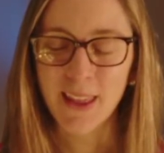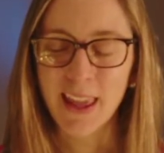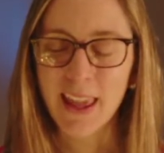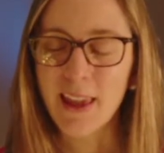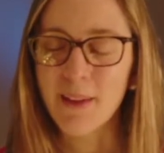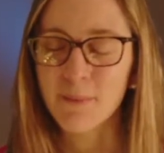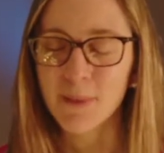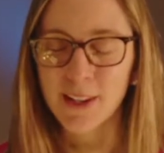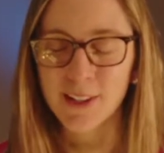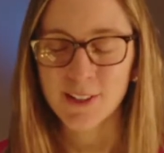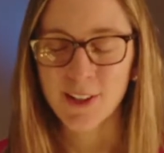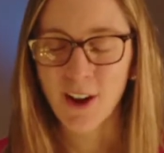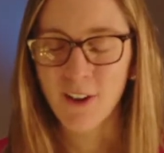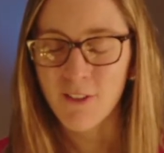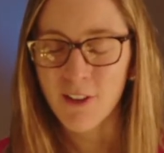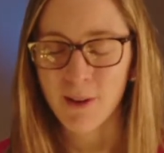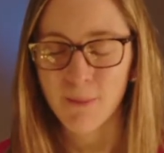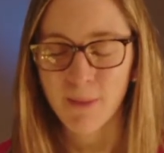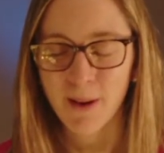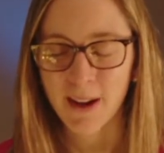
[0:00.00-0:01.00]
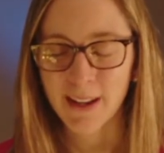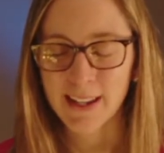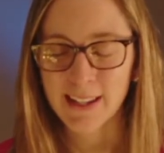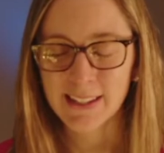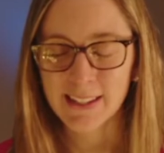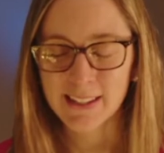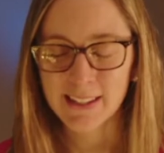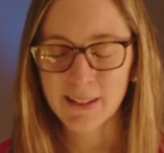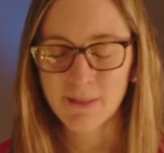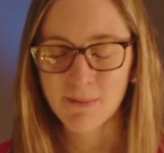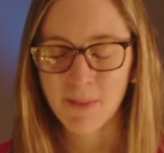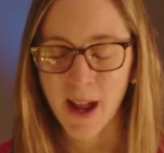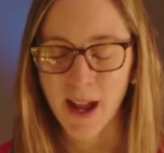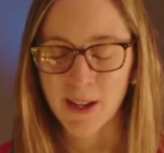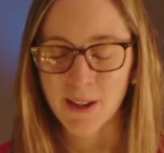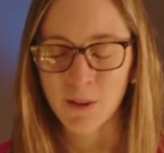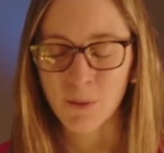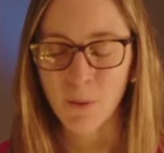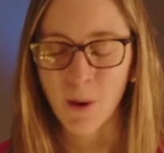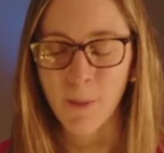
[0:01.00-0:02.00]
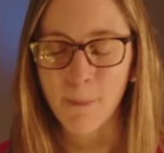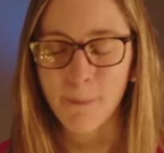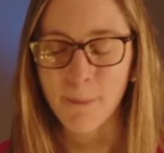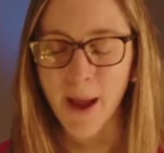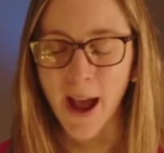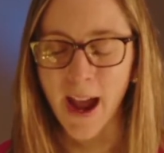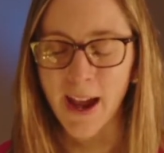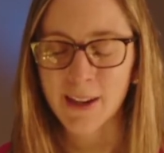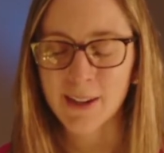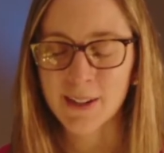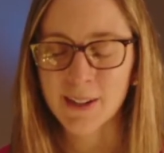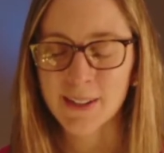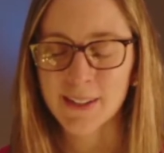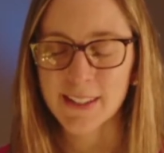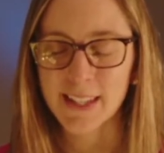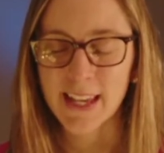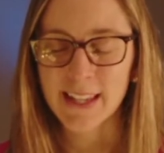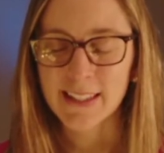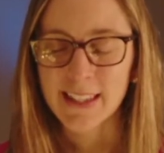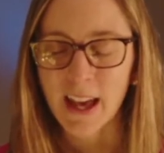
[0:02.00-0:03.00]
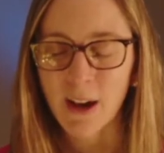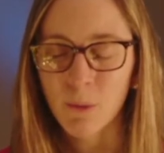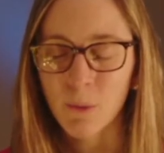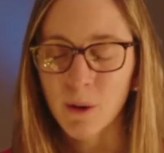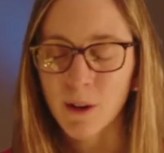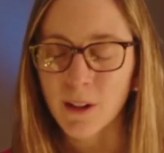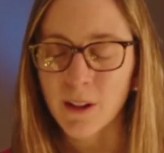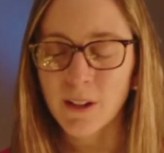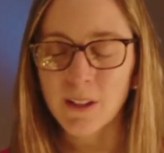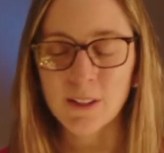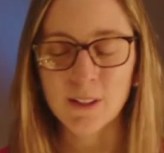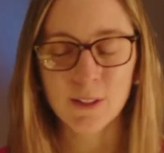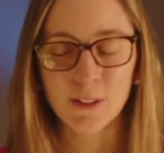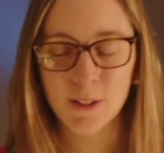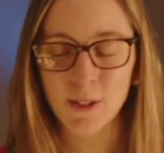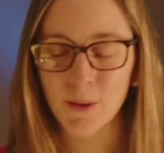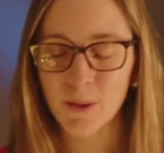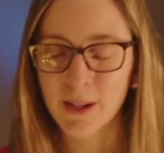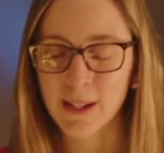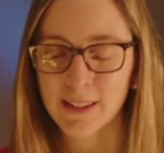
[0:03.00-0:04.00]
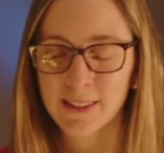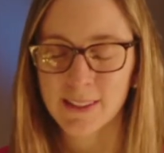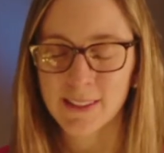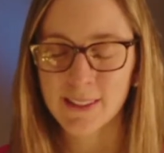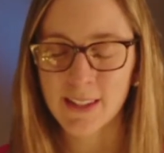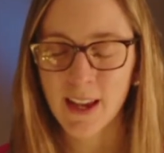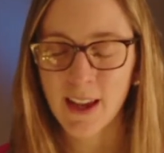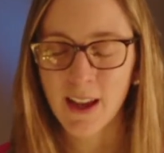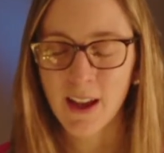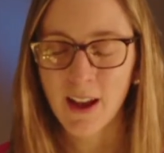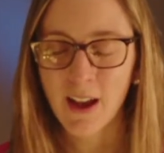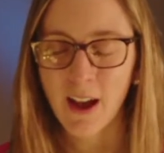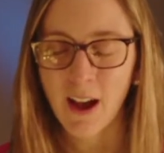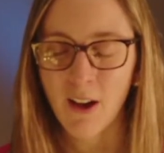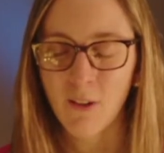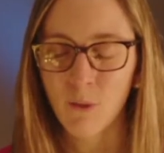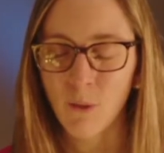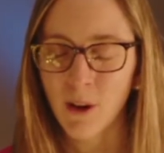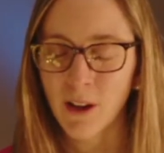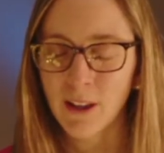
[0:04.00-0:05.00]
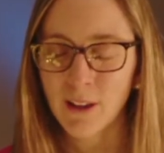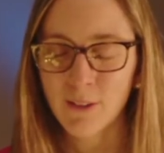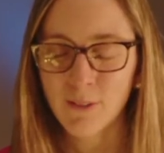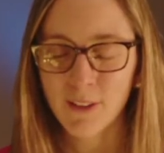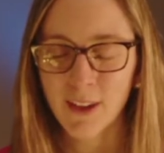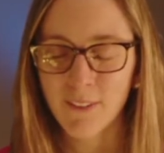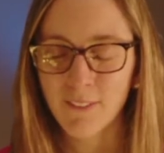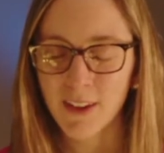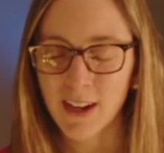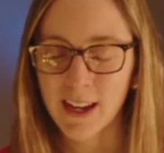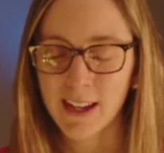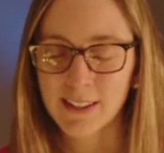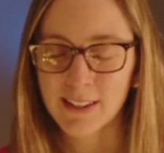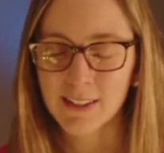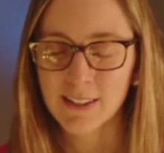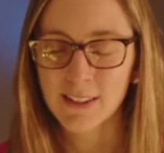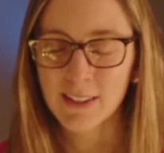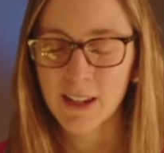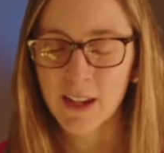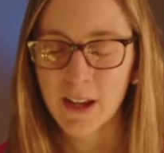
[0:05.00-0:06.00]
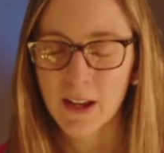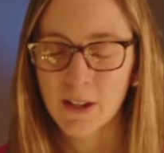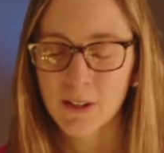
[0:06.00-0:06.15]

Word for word: image of our body doesn't matter. What matters is that we're good stewards of what you've given us. So,